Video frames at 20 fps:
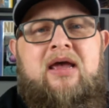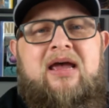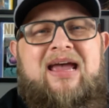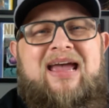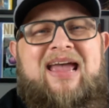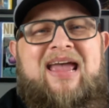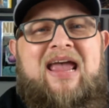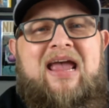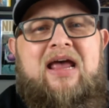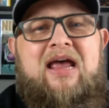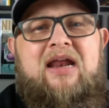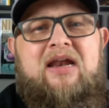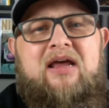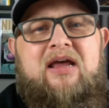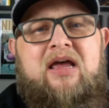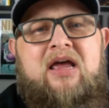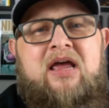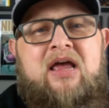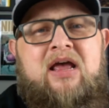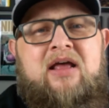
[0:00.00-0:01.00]
And
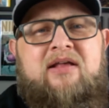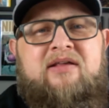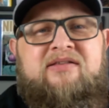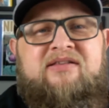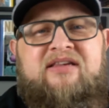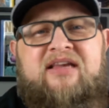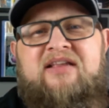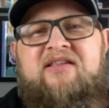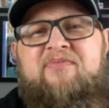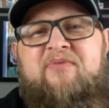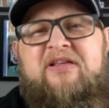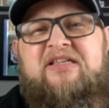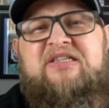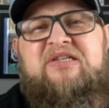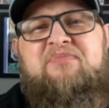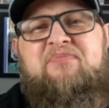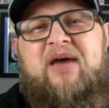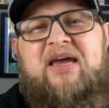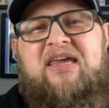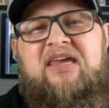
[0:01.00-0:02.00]
it's been
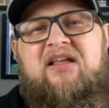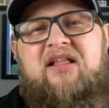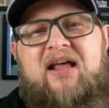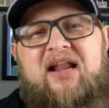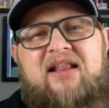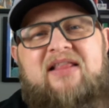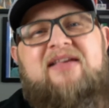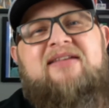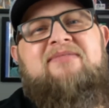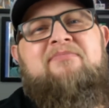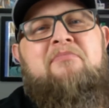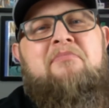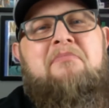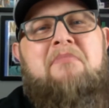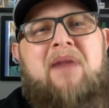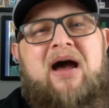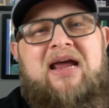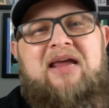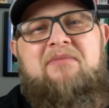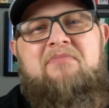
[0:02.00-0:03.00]
speculated this
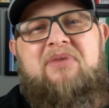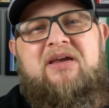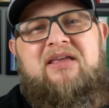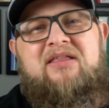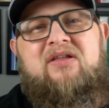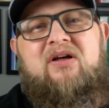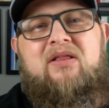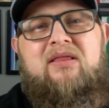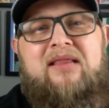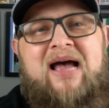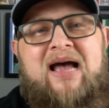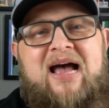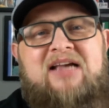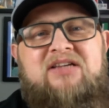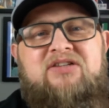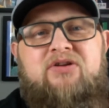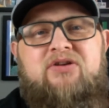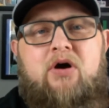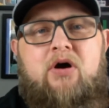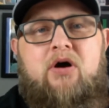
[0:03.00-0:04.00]
might be the
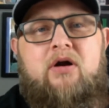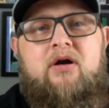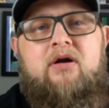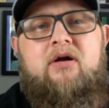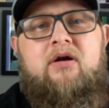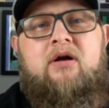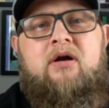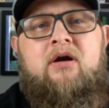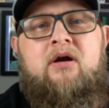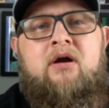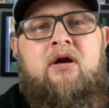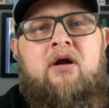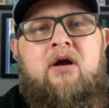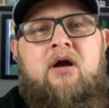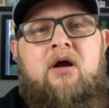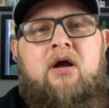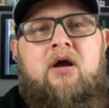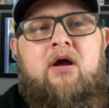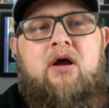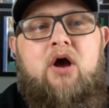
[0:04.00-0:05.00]
last arc
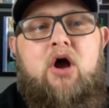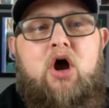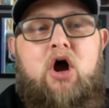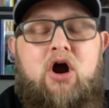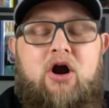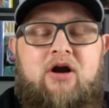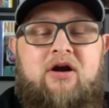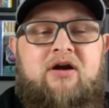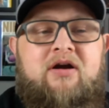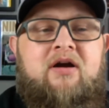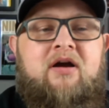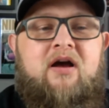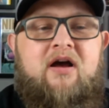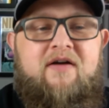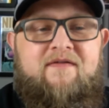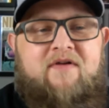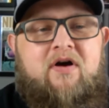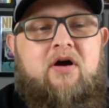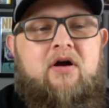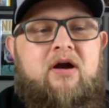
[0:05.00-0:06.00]

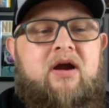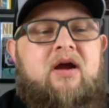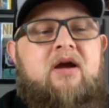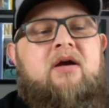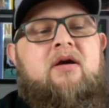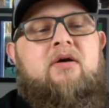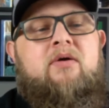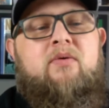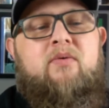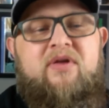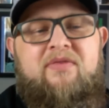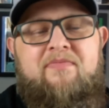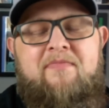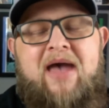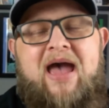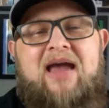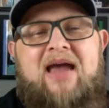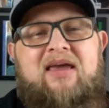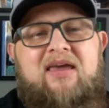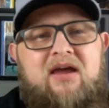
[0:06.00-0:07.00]
of Arik with
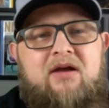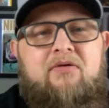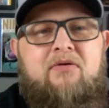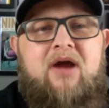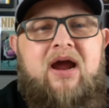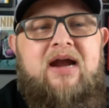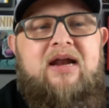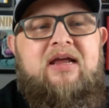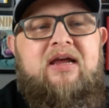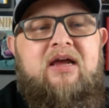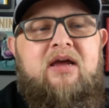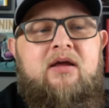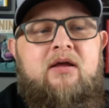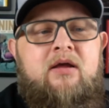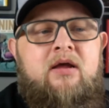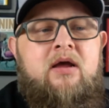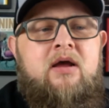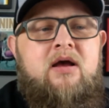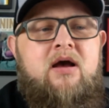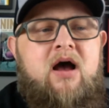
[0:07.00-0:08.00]
Matt Kindt writing it.
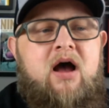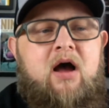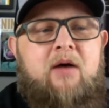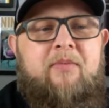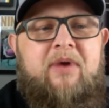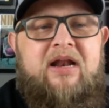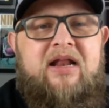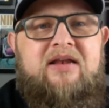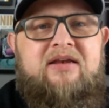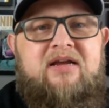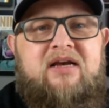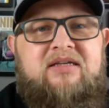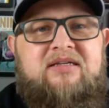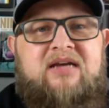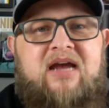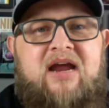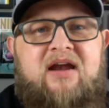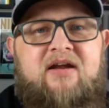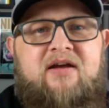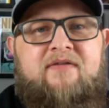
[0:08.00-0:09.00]
And it does
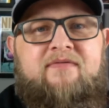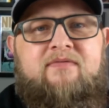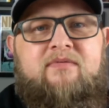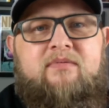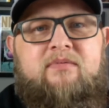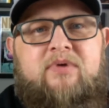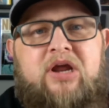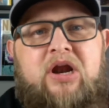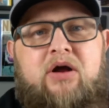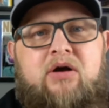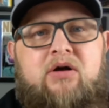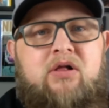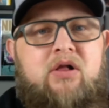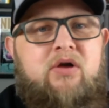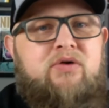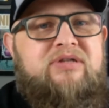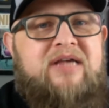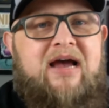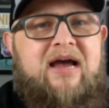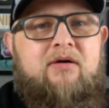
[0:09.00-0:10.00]
kind of,
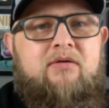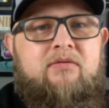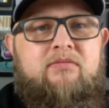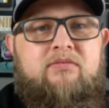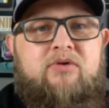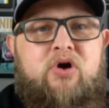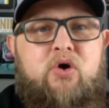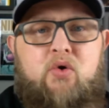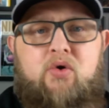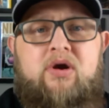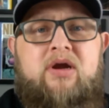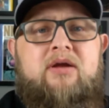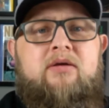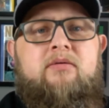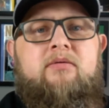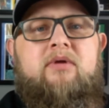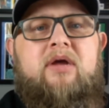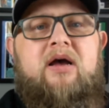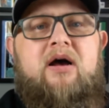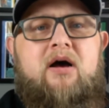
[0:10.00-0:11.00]
close out
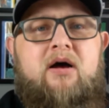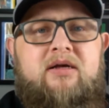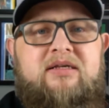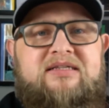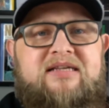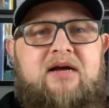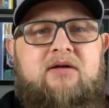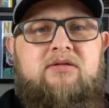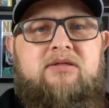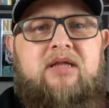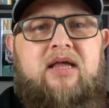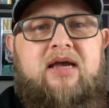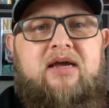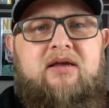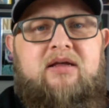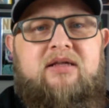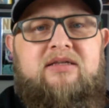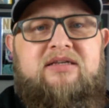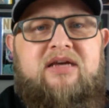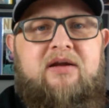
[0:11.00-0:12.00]
Gorin. It sounds
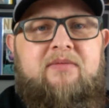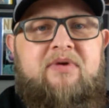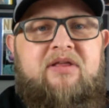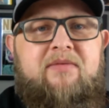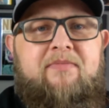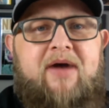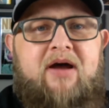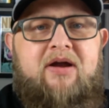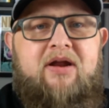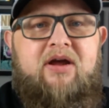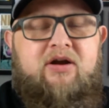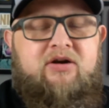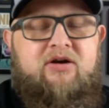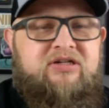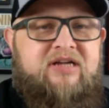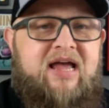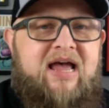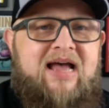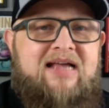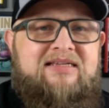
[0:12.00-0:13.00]
like it's going to be the bounty
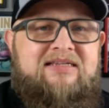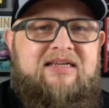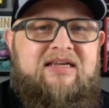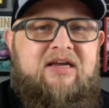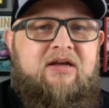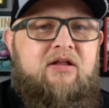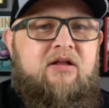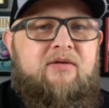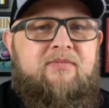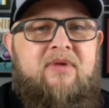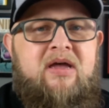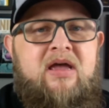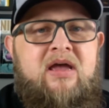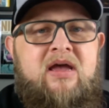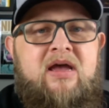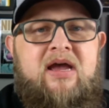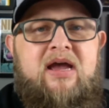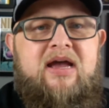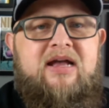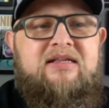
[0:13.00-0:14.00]
hunters that asked to kill him
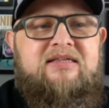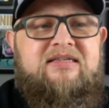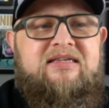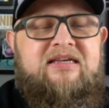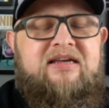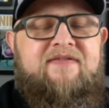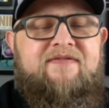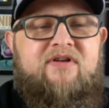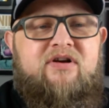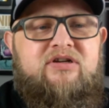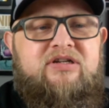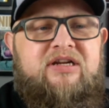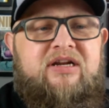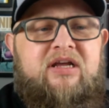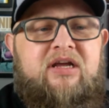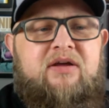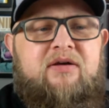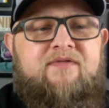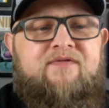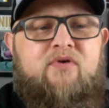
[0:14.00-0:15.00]
and see if there's
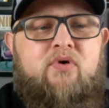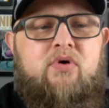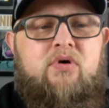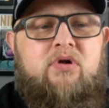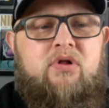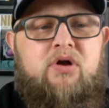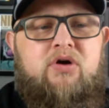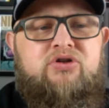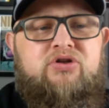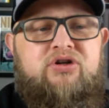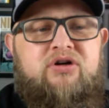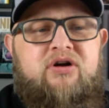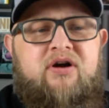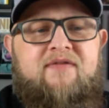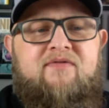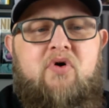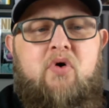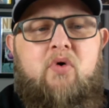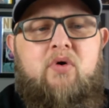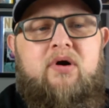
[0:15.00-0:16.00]
any full closure
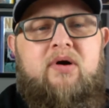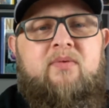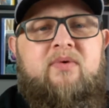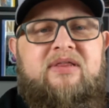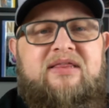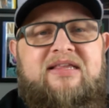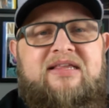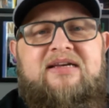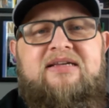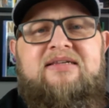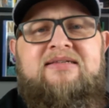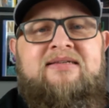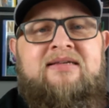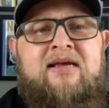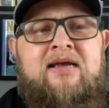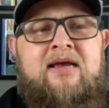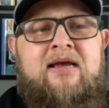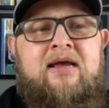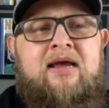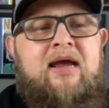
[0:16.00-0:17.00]
of Gorin with this.
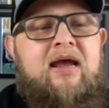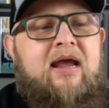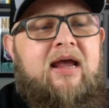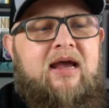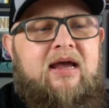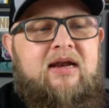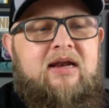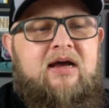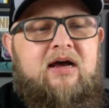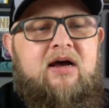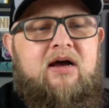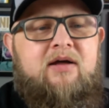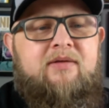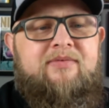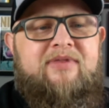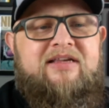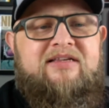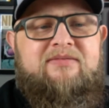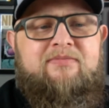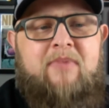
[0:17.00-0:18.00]
And
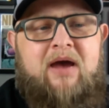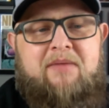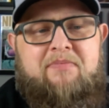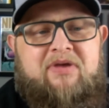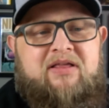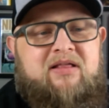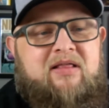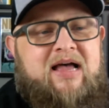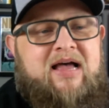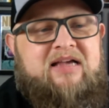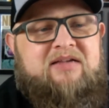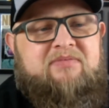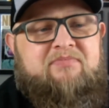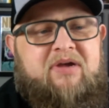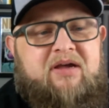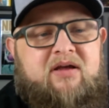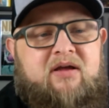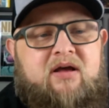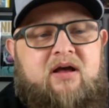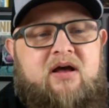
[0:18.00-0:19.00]
this might be the last
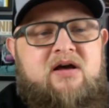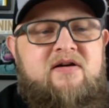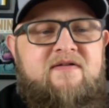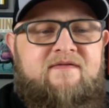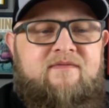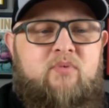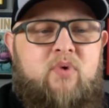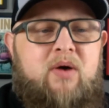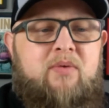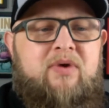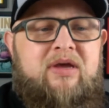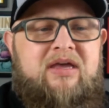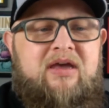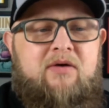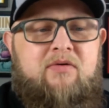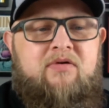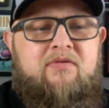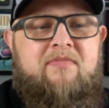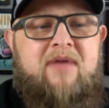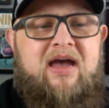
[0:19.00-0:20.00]
bit of what we
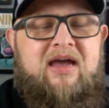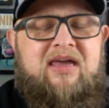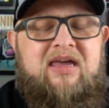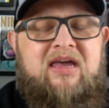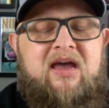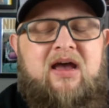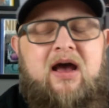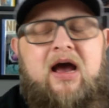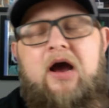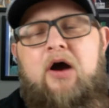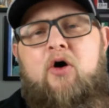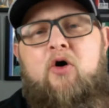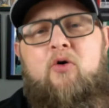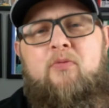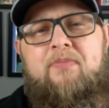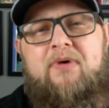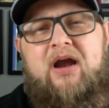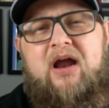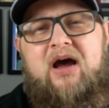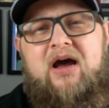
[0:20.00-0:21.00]
get with Matt Kindt. I
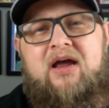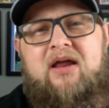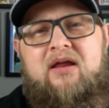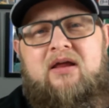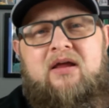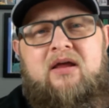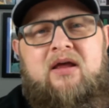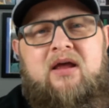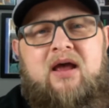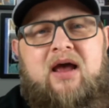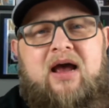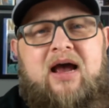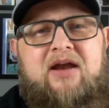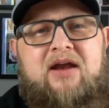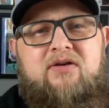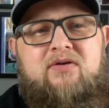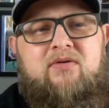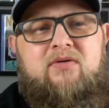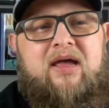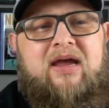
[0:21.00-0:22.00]
hope not. I
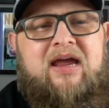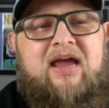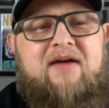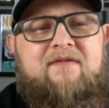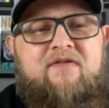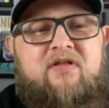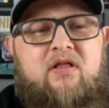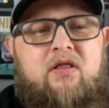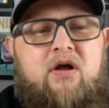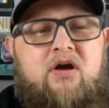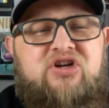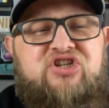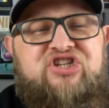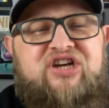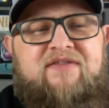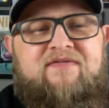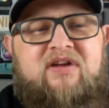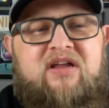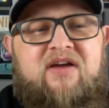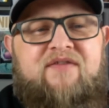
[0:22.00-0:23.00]
do like having the
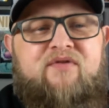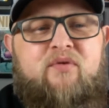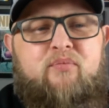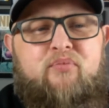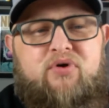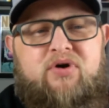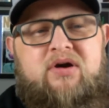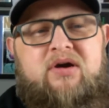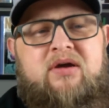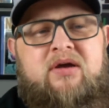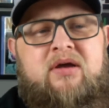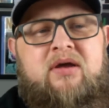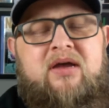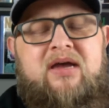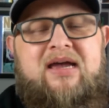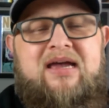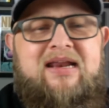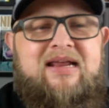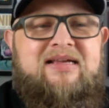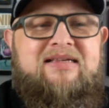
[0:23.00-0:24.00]
longevity of a book.
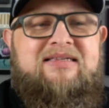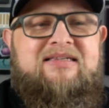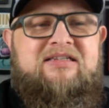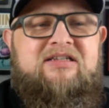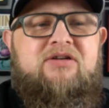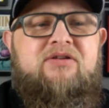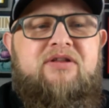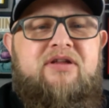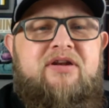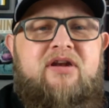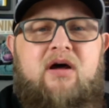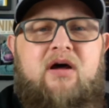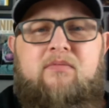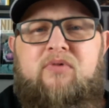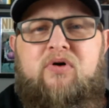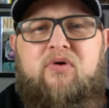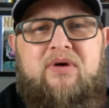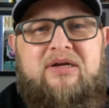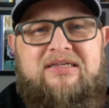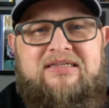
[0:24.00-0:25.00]
It is still the
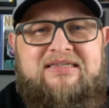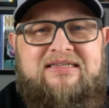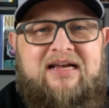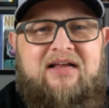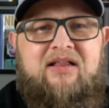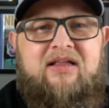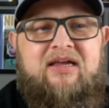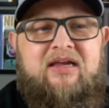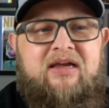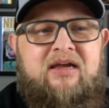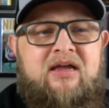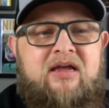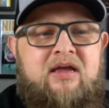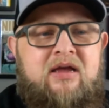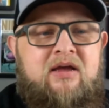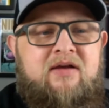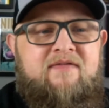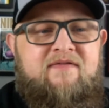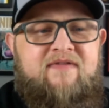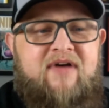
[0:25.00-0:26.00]
#1 selling
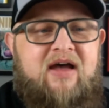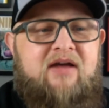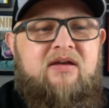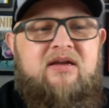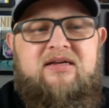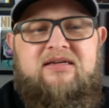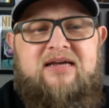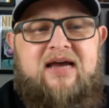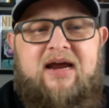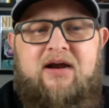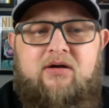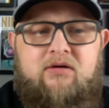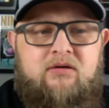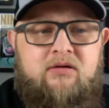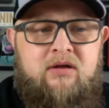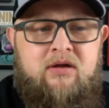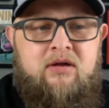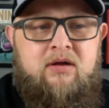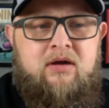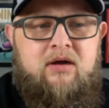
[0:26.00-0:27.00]
Valiant
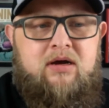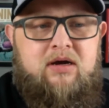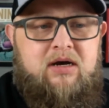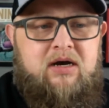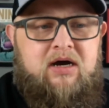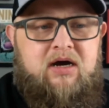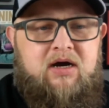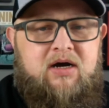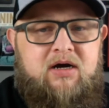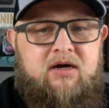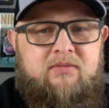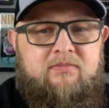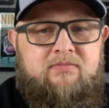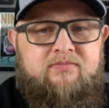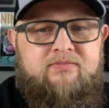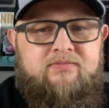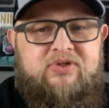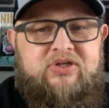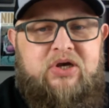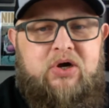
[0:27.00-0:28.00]
title.
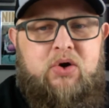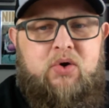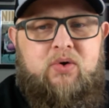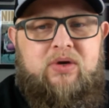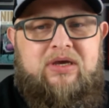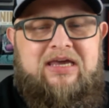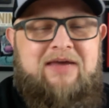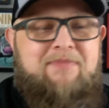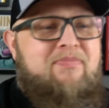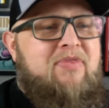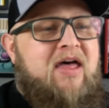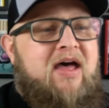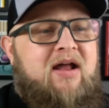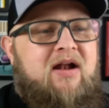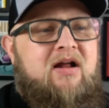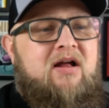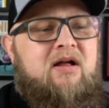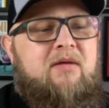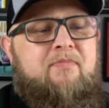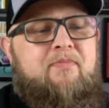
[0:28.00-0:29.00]
So keep that
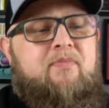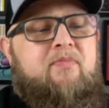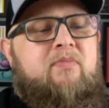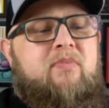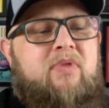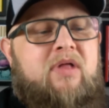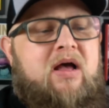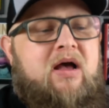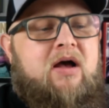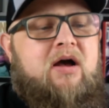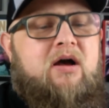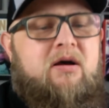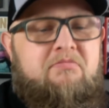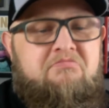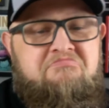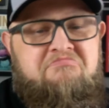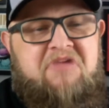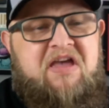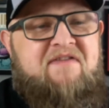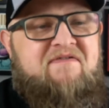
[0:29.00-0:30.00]
up.
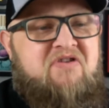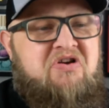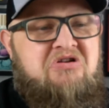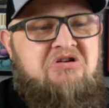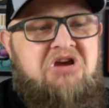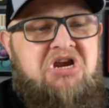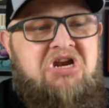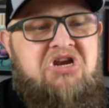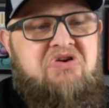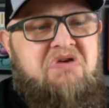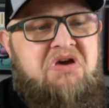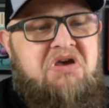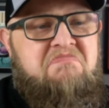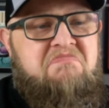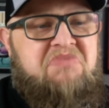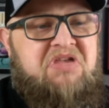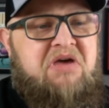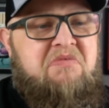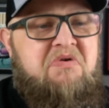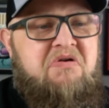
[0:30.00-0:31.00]
If you're into it,
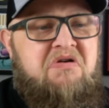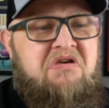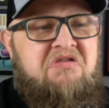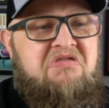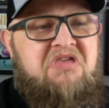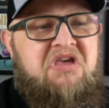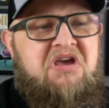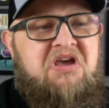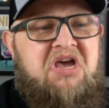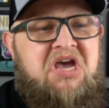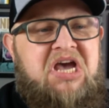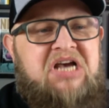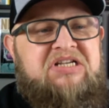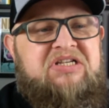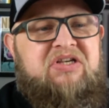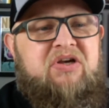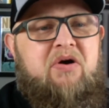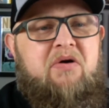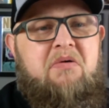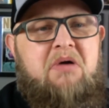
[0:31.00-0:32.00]
tell me what you think of
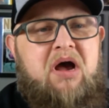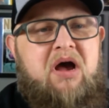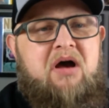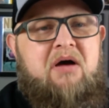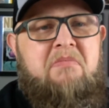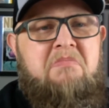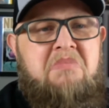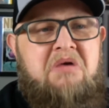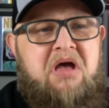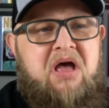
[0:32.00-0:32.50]
EXO.